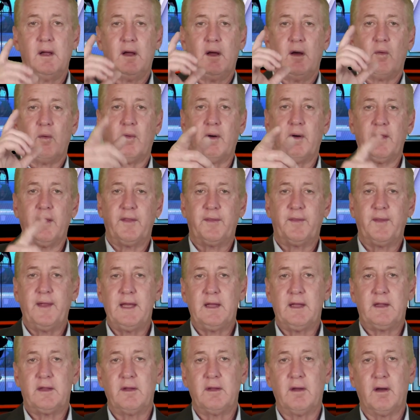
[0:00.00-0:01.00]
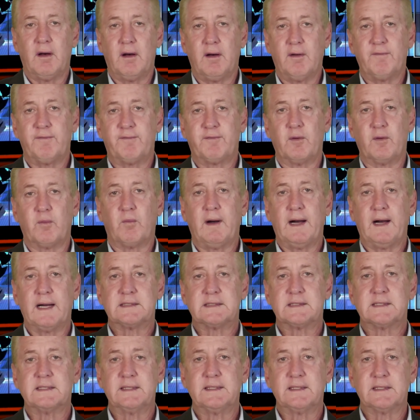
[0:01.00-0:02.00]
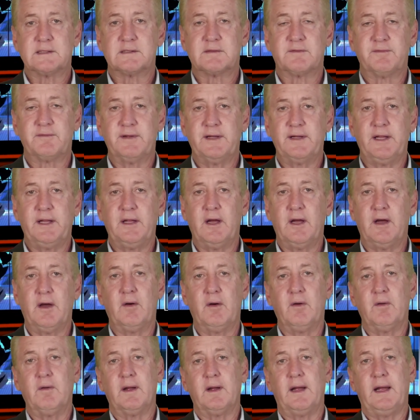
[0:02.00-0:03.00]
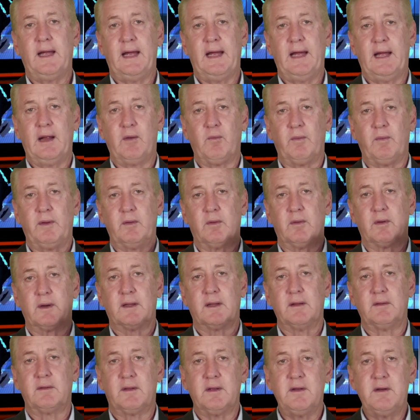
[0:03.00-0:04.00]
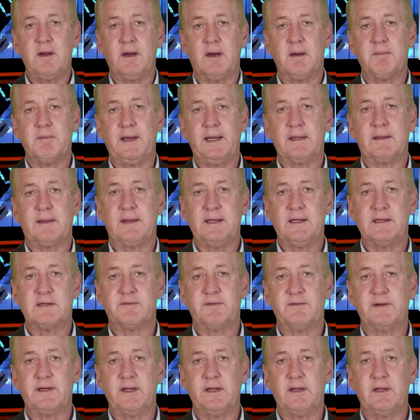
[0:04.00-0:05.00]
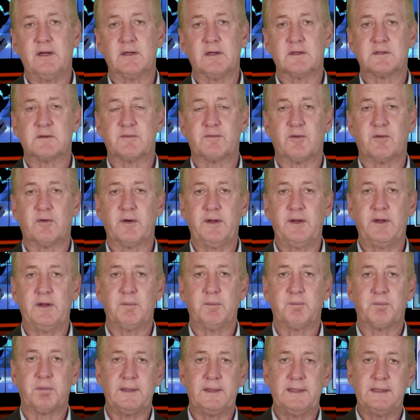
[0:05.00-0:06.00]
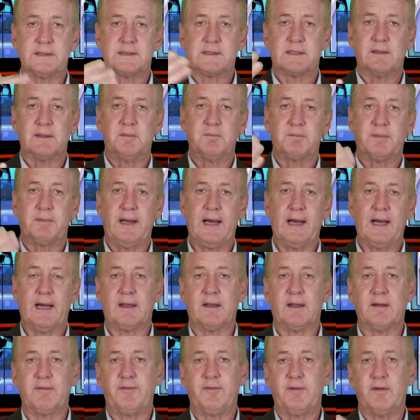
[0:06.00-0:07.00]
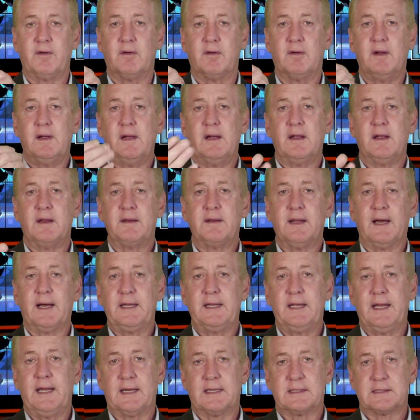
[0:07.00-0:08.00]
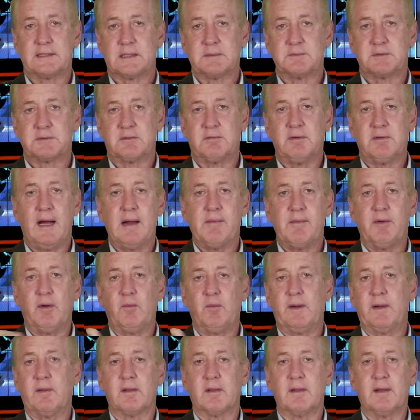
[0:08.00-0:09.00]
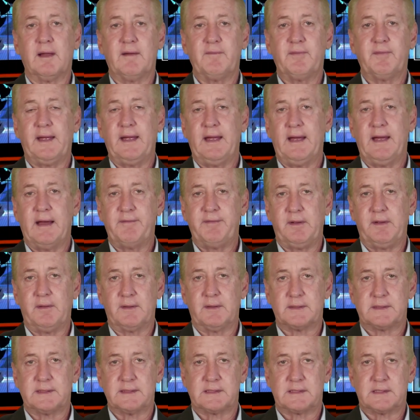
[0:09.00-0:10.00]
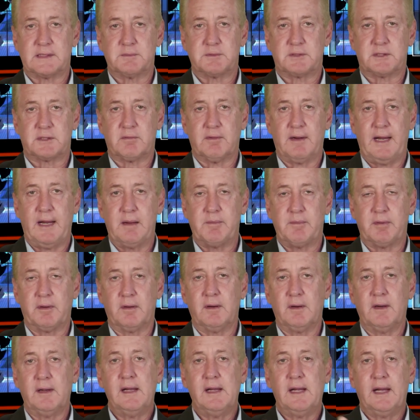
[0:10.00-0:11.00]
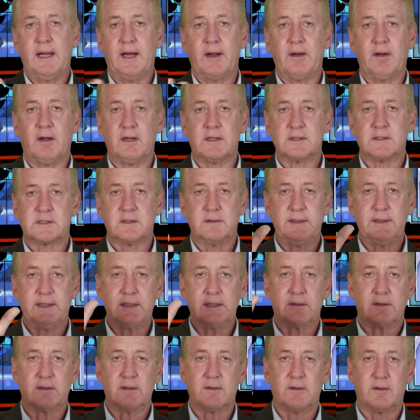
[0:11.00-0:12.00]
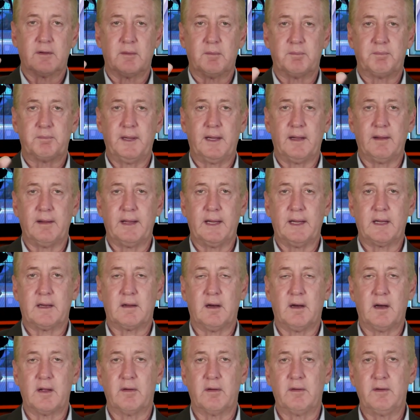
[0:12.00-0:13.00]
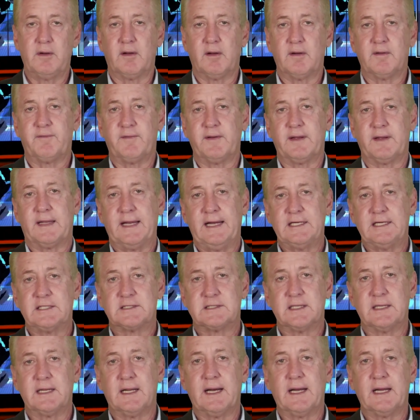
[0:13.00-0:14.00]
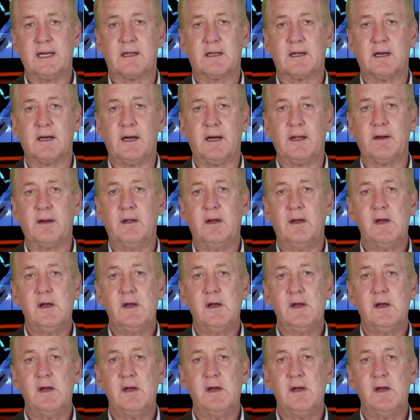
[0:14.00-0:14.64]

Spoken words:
want to thank you all for watching this video, and we will continue to make these videos for you. Please come back. If you're not yet a subscriber, we'd love to have you as a subscriber, and also hit the little bell icon or notification icon.